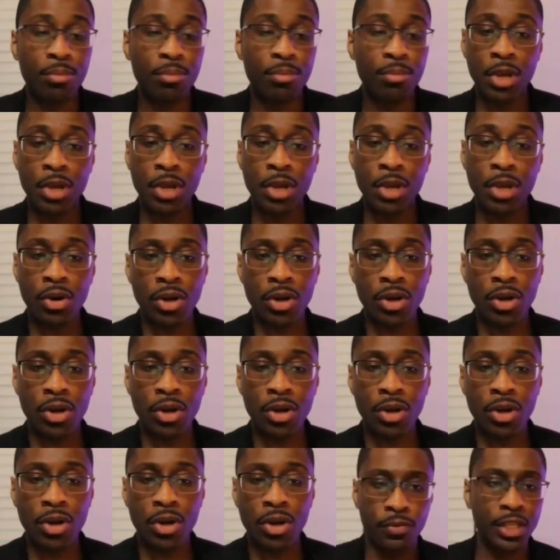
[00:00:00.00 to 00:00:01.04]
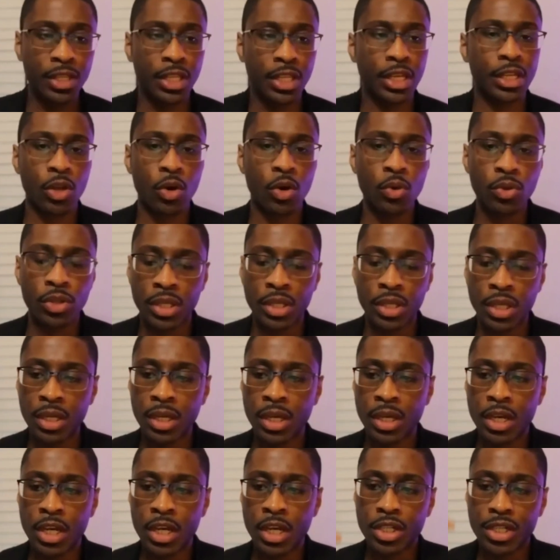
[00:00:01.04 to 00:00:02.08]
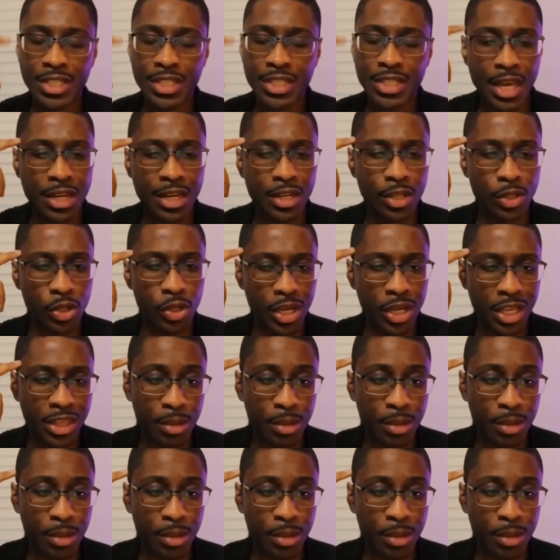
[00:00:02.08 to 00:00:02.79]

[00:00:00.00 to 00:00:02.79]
that she's not married anymore or feeling lonely.